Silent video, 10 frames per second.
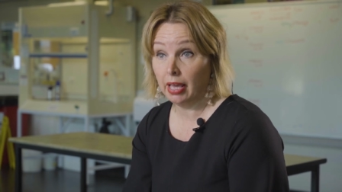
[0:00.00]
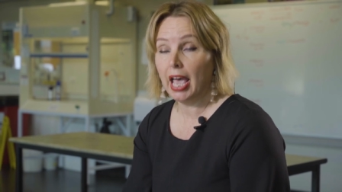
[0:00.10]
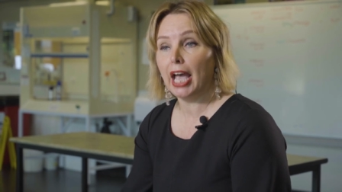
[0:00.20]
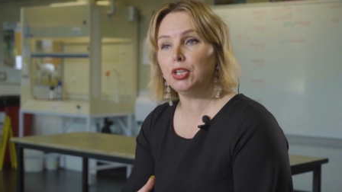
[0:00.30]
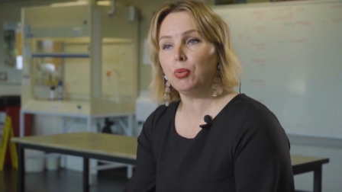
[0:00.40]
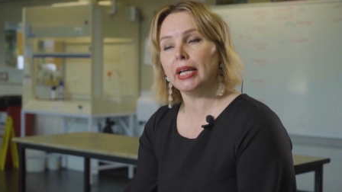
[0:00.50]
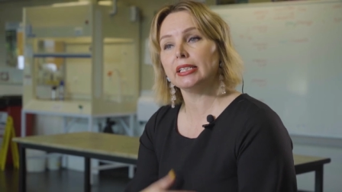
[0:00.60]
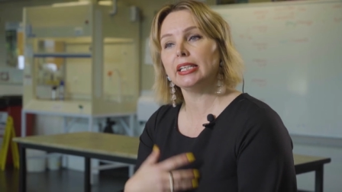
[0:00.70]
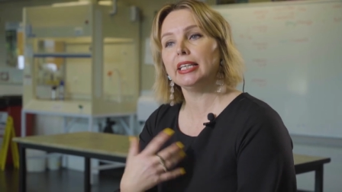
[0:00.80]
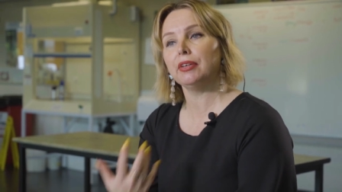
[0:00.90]
And you
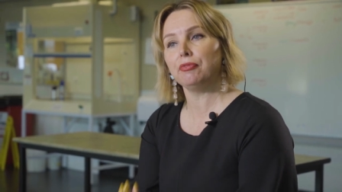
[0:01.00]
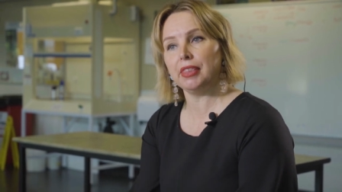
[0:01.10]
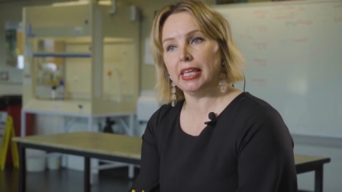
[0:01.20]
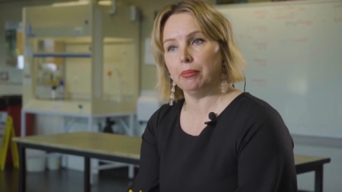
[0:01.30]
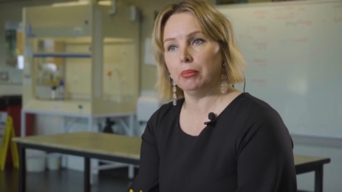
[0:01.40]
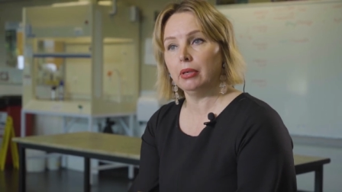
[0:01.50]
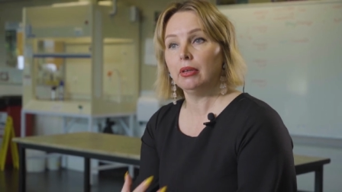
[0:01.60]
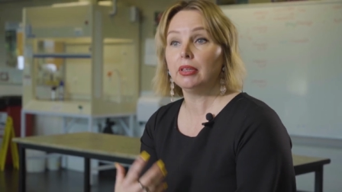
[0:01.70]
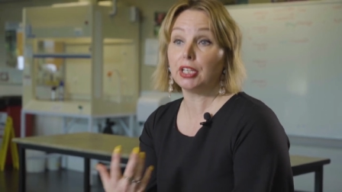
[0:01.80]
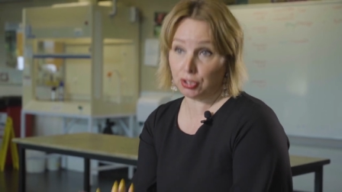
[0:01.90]
actually give them
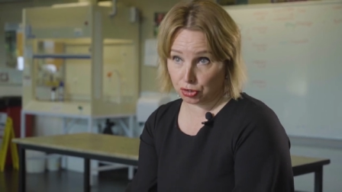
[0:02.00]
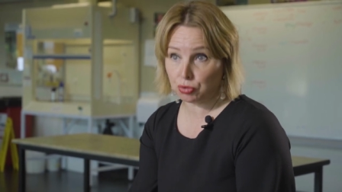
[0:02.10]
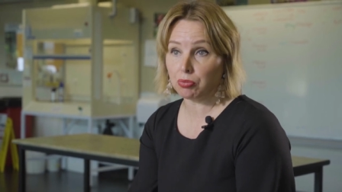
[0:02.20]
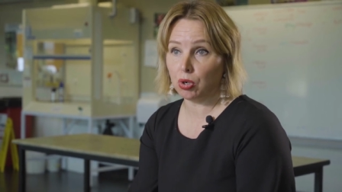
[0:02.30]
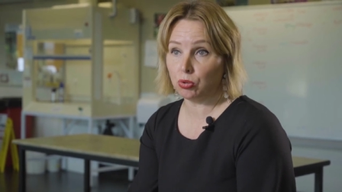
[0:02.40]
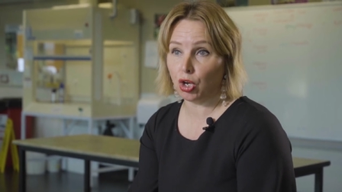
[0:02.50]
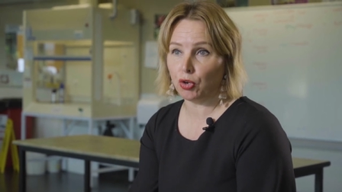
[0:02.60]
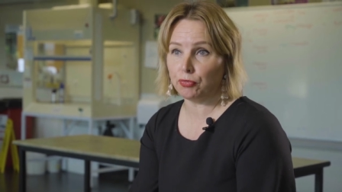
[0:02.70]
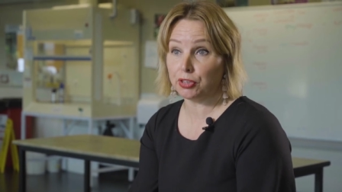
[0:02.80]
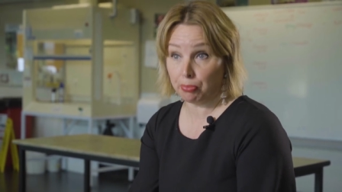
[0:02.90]
the control
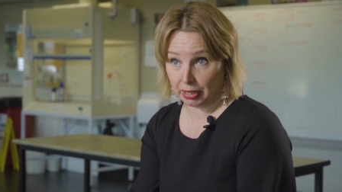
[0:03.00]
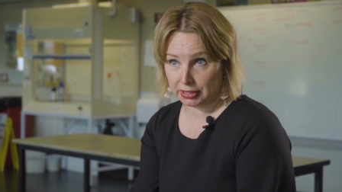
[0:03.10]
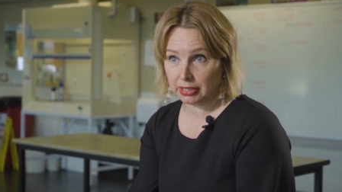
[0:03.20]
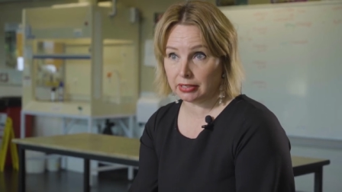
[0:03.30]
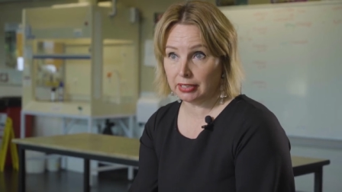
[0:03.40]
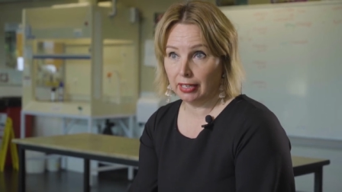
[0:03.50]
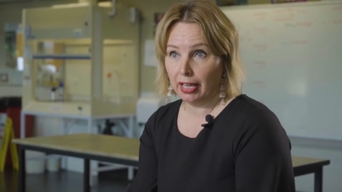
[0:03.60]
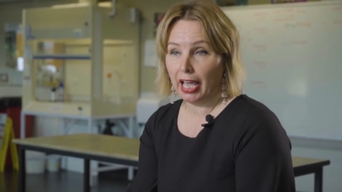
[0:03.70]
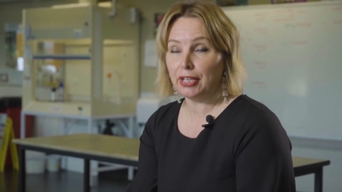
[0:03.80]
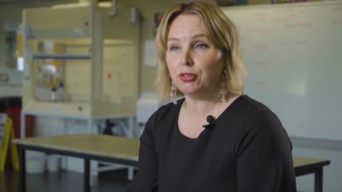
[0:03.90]
over the budget
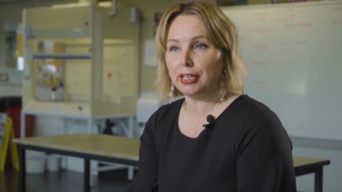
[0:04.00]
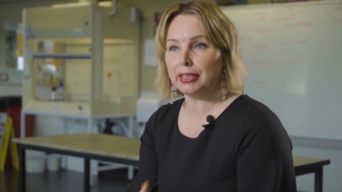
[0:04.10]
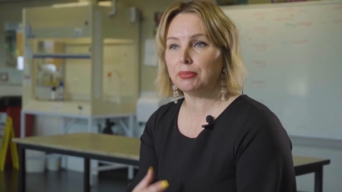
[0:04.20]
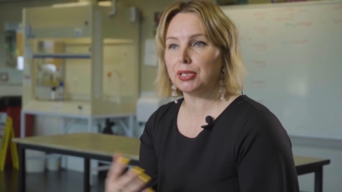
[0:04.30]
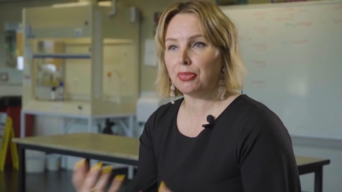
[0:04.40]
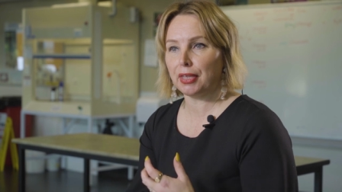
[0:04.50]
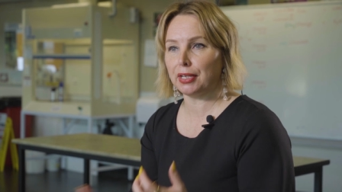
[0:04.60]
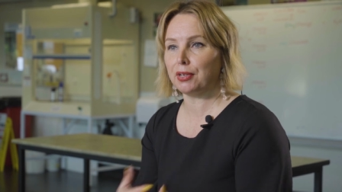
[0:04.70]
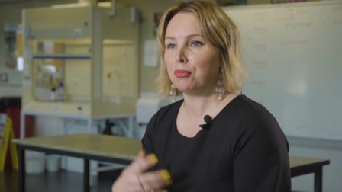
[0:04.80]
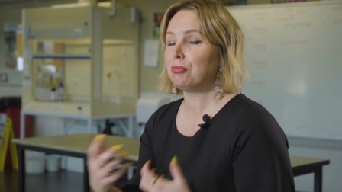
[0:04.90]
and you get them to think
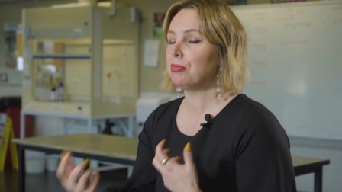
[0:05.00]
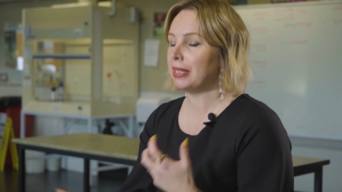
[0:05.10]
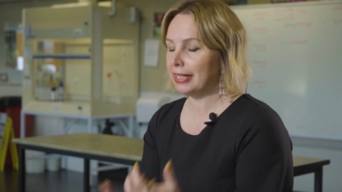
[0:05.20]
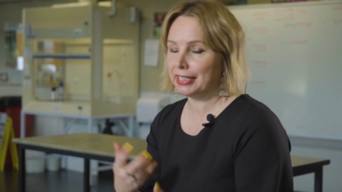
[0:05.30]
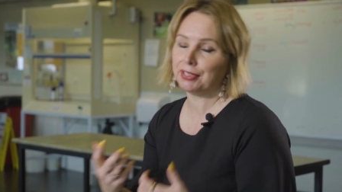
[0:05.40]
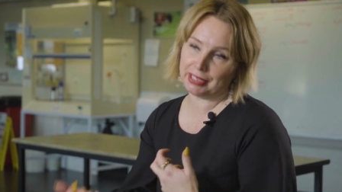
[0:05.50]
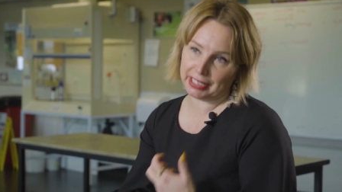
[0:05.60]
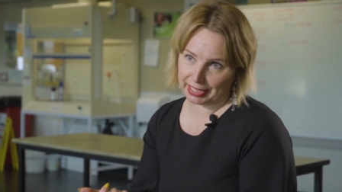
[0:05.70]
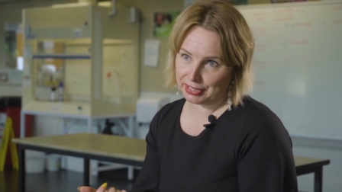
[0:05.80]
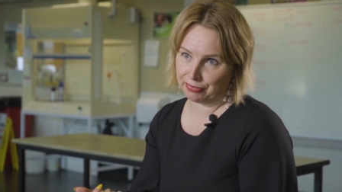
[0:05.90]
really
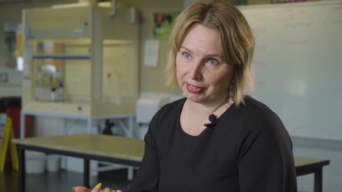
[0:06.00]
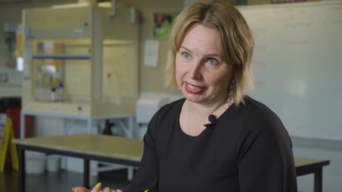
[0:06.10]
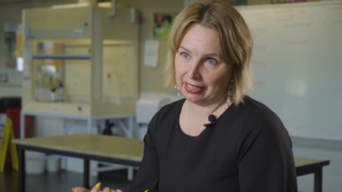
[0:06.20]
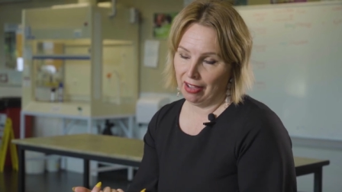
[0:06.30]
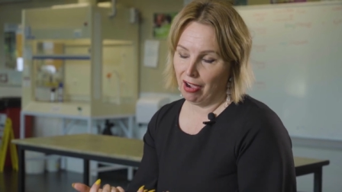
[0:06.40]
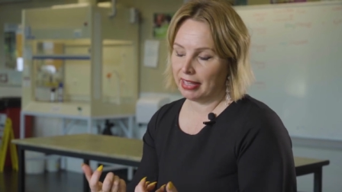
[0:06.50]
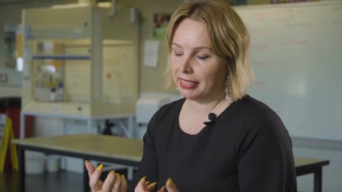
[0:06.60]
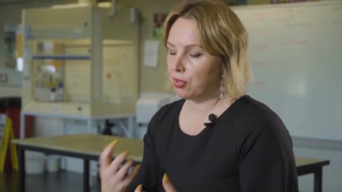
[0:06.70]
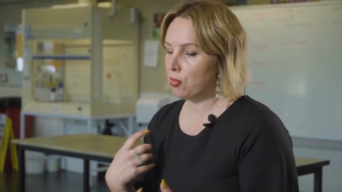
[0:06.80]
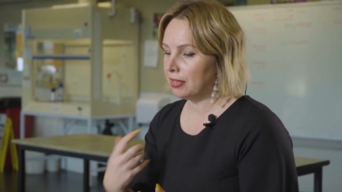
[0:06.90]
creatively. I
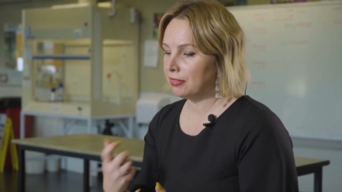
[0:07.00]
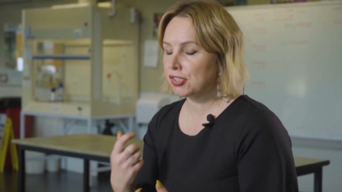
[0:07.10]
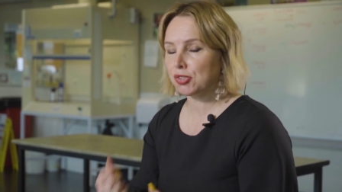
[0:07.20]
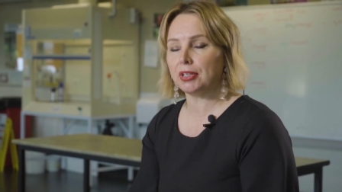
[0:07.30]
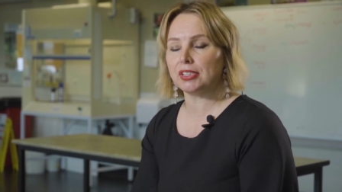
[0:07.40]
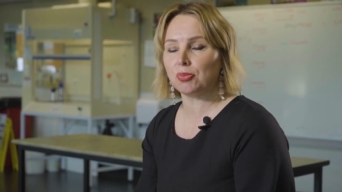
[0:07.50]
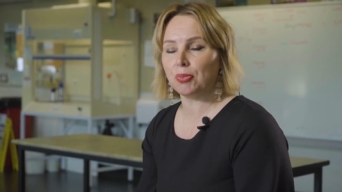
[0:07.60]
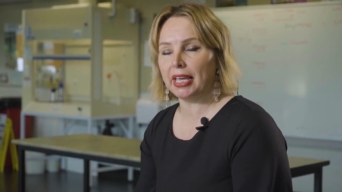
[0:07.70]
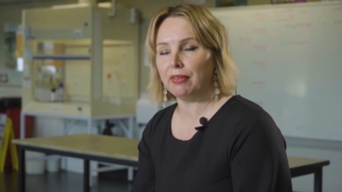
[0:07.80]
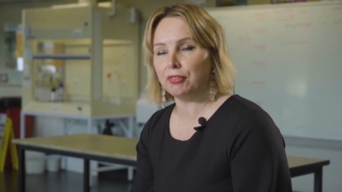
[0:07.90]
think one of the strengths we
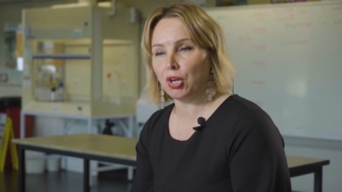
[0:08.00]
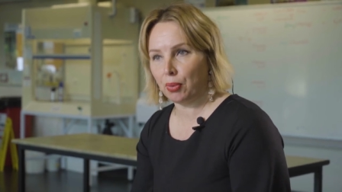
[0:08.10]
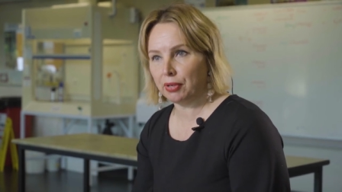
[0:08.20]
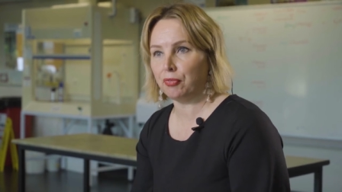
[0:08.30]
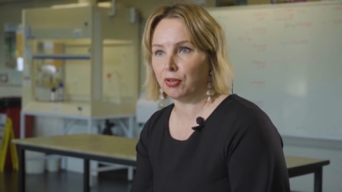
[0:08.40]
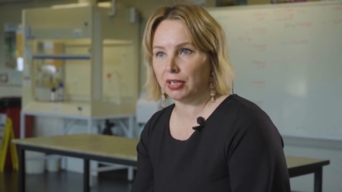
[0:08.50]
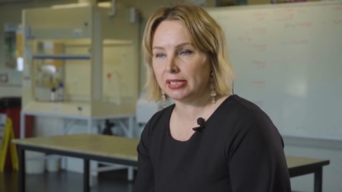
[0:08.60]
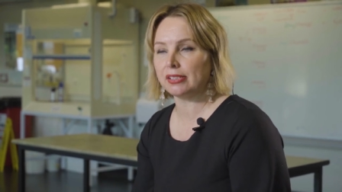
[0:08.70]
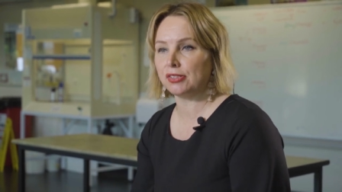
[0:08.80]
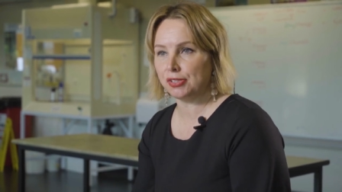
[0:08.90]
have going for us
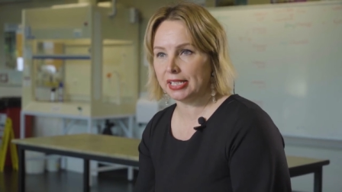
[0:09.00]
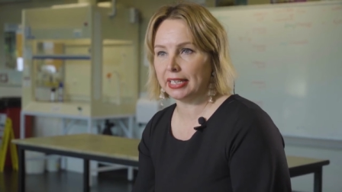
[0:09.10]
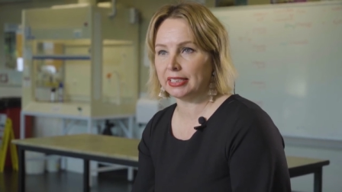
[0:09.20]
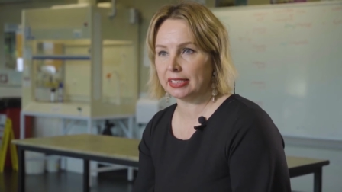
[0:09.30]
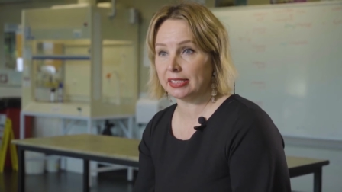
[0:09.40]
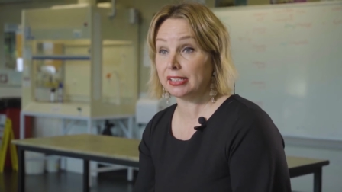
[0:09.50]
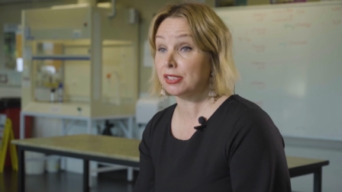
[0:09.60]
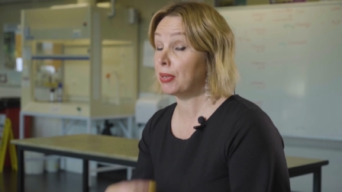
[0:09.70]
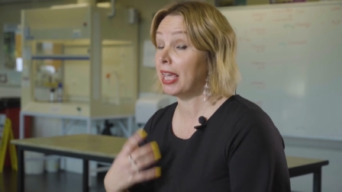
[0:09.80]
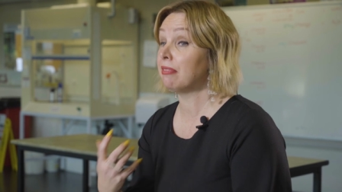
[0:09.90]
as New Zealanders is
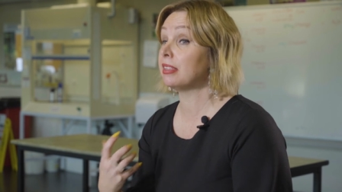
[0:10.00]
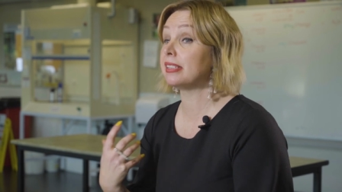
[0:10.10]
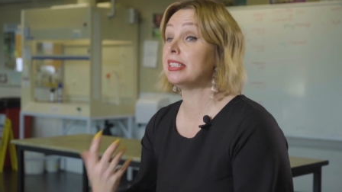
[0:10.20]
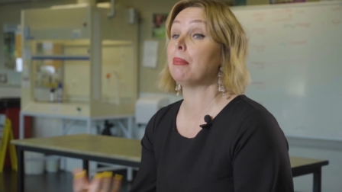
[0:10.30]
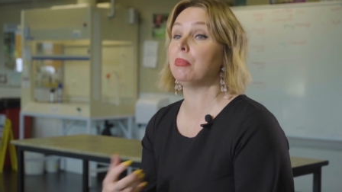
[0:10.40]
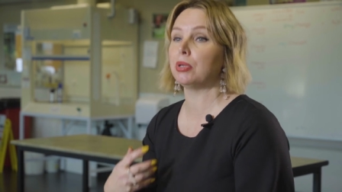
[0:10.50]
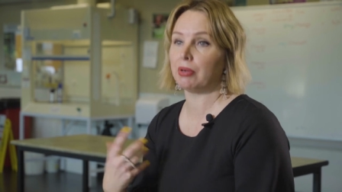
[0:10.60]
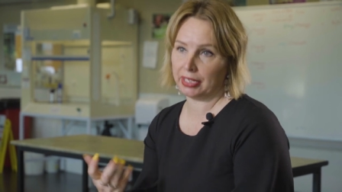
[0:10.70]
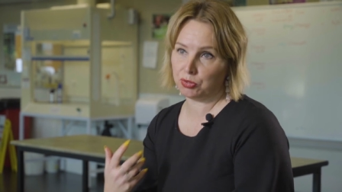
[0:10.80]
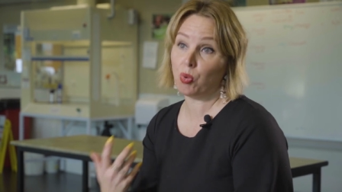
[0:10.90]
we have this number
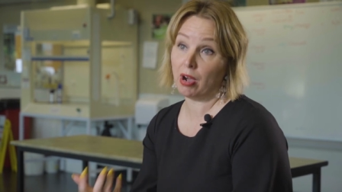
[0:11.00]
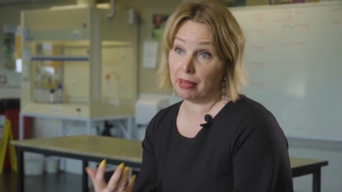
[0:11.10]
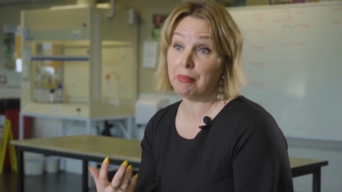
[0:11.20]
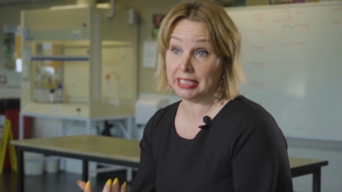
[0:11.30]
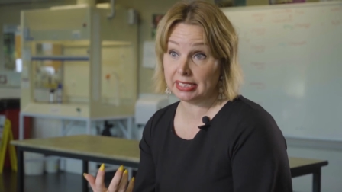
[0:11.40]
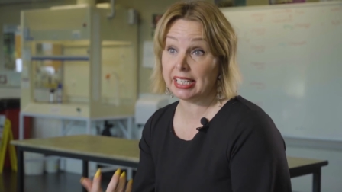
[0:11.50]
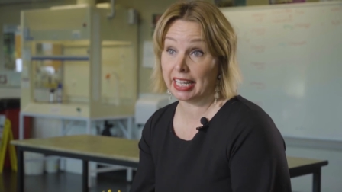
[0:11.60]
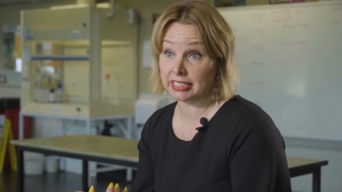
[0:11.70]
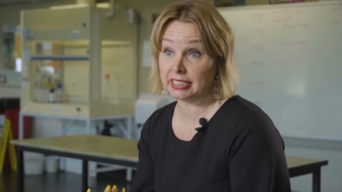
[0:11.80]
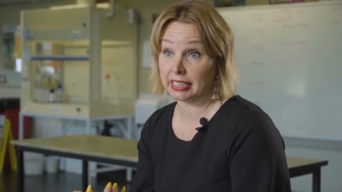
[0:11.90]
eight wire
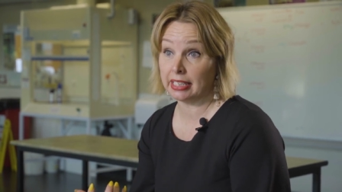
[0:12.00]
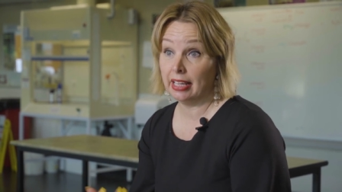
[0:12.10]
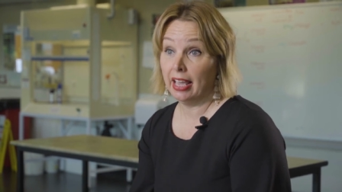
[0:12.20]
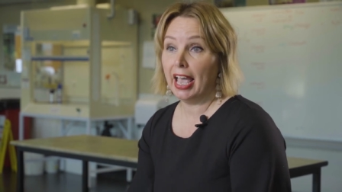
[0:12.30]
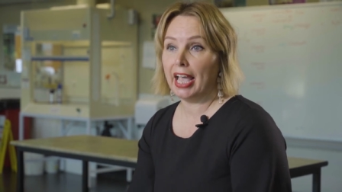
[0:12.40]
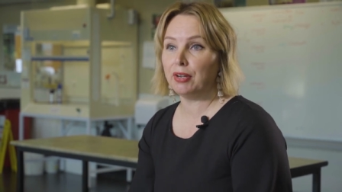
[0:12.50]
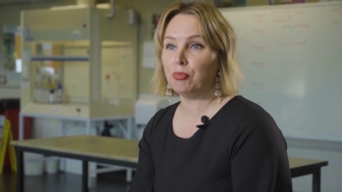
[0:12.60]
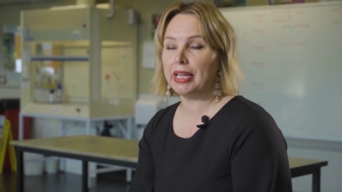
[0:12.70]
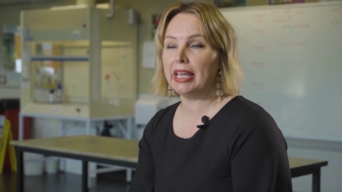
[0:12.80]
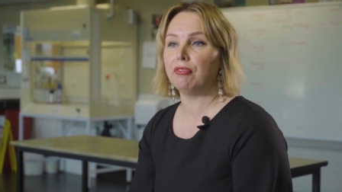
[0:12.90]
mentality and
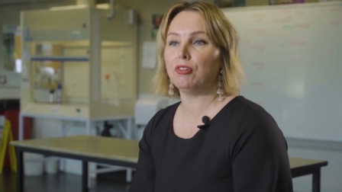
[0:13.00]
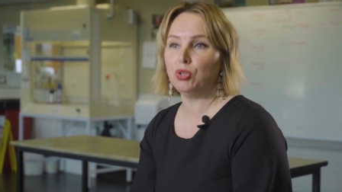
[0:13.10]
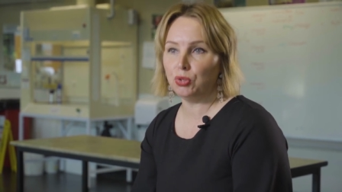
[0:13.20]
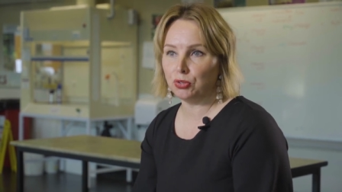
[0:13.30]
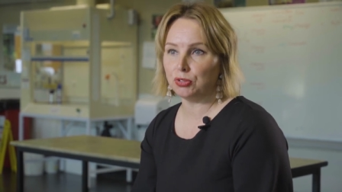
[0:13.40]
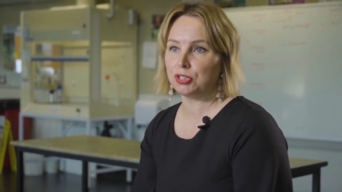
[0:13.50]
we have learned